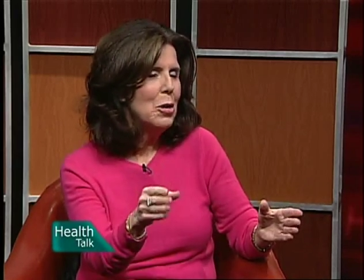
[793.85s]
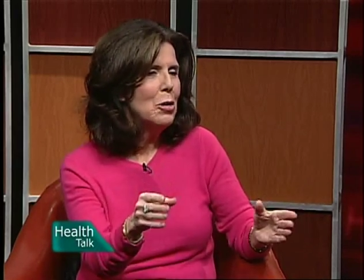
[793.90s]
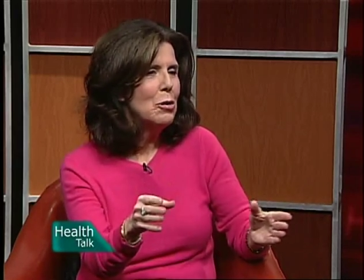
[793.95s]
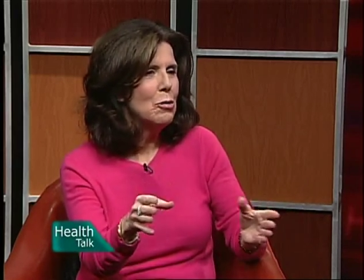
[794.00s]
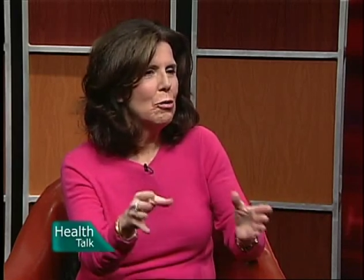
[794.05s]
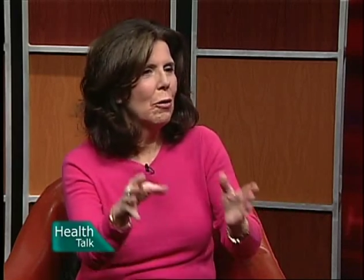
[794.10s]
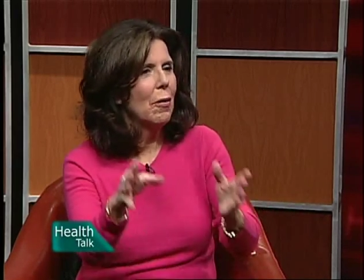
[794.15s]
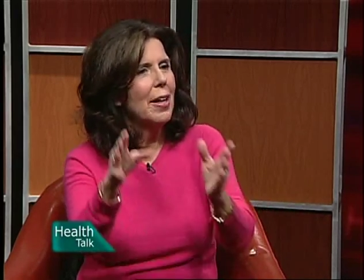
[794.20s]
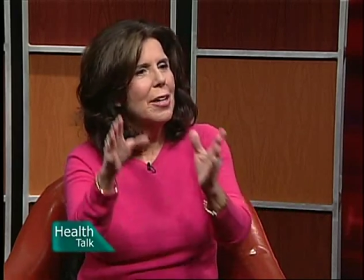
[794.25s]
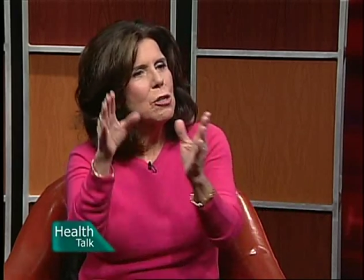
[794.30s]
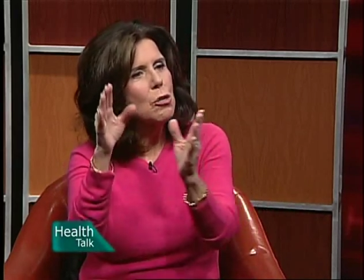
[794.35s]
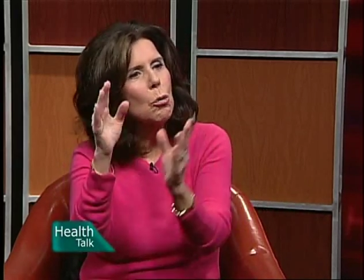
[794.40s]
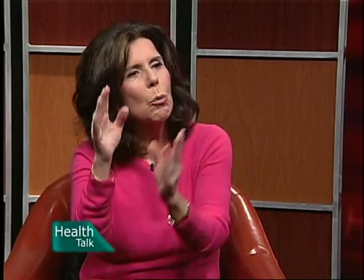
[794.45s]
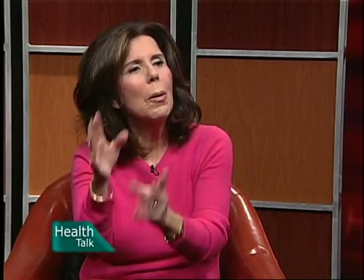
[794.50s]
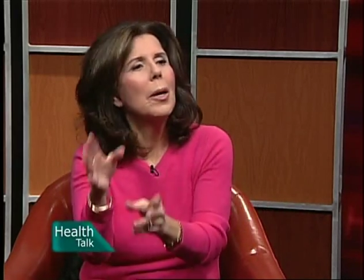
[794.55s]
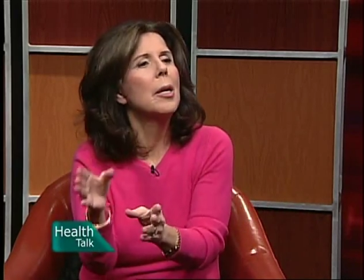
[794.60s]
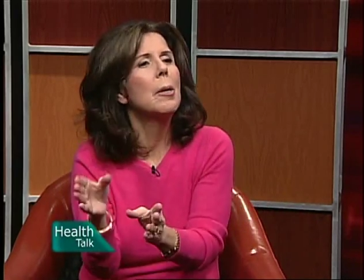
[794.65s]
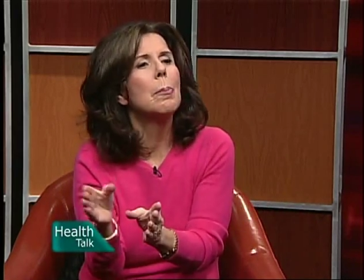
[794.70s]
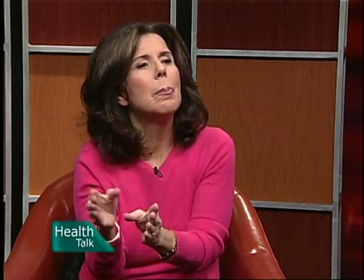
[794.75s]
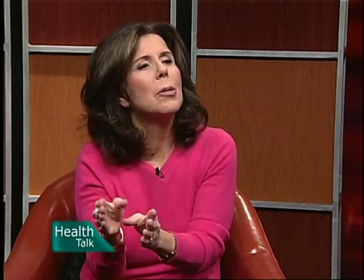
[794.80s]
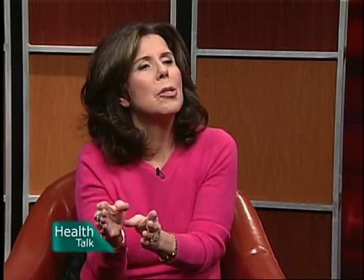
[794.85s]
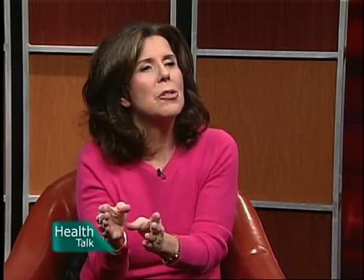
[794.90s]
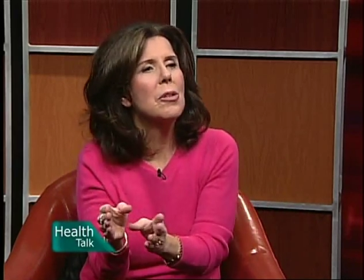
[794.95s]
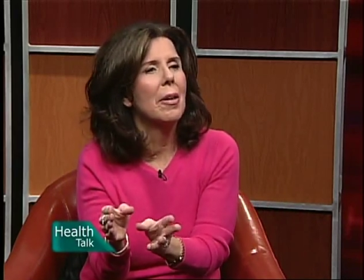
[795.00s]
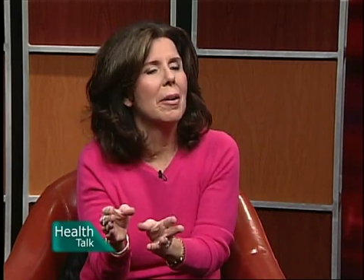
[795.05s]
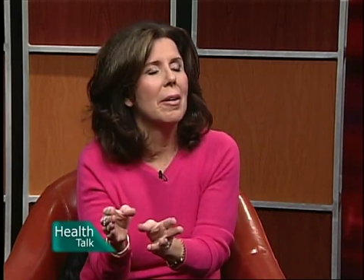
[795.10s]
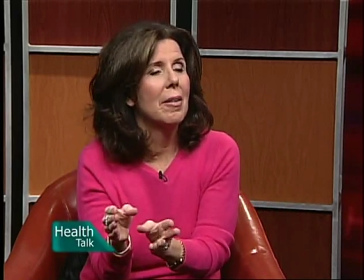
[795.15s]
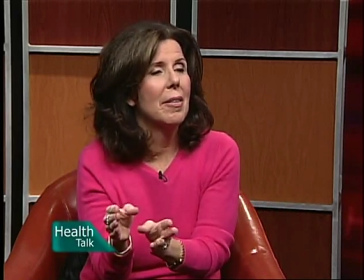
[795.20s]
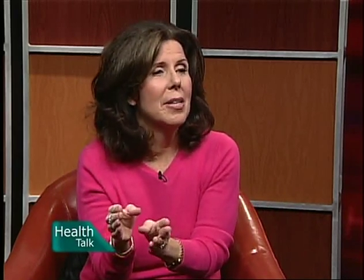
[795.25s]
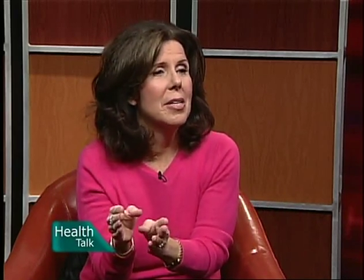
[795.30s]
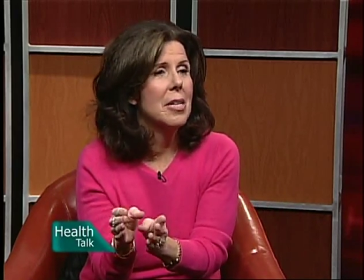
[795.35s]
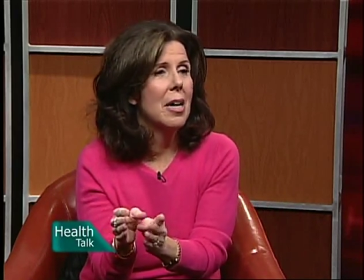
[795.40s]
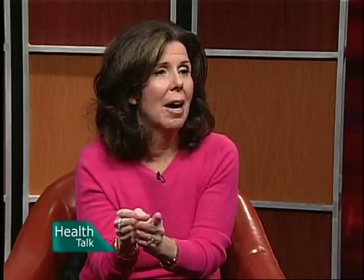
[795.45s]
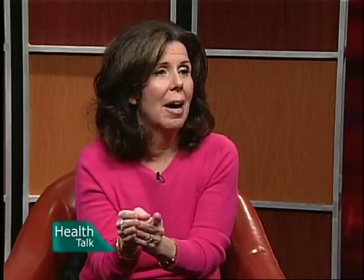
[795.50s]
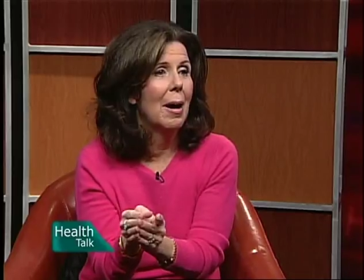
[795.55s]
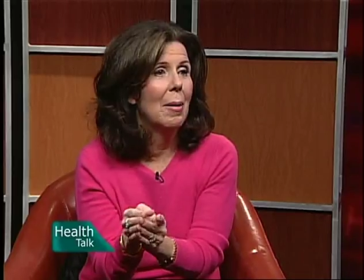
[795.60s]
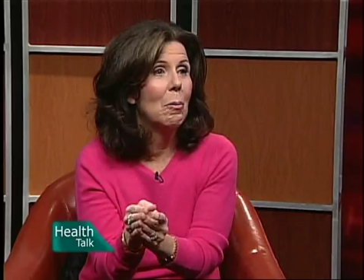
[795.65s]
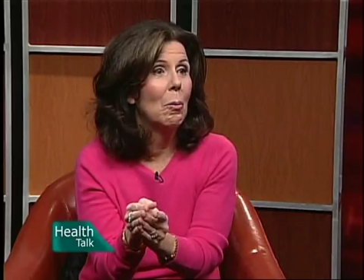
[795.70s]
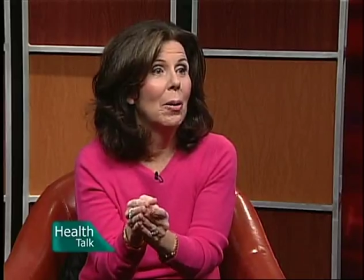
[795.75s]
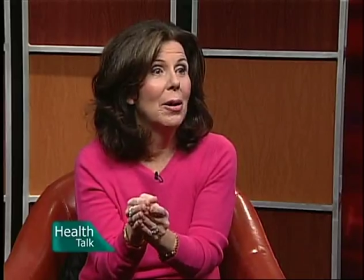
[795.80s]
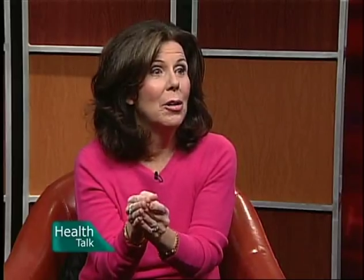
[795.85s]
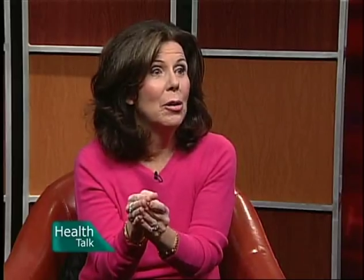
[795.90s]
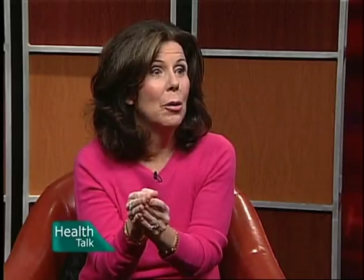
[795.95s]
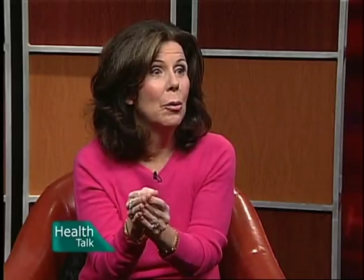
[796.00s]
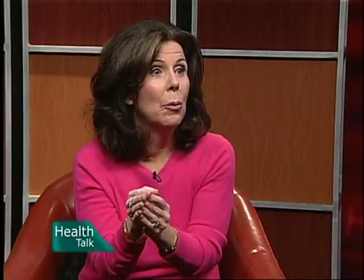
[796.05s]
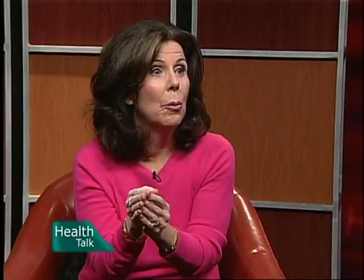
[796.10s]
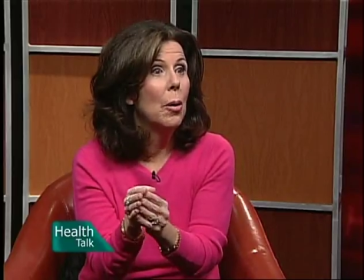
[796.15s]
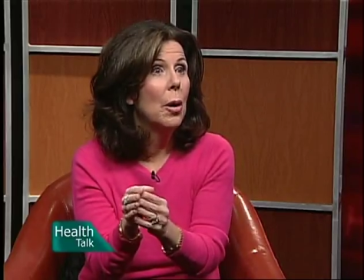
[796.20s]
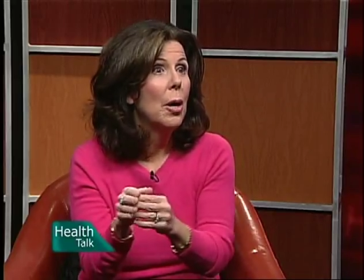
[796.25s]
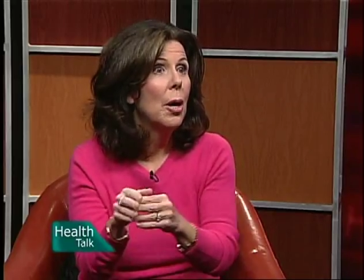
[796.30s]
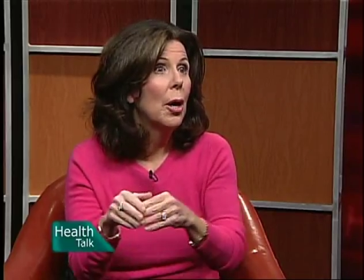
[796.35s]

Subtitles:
So that 20% of the time when you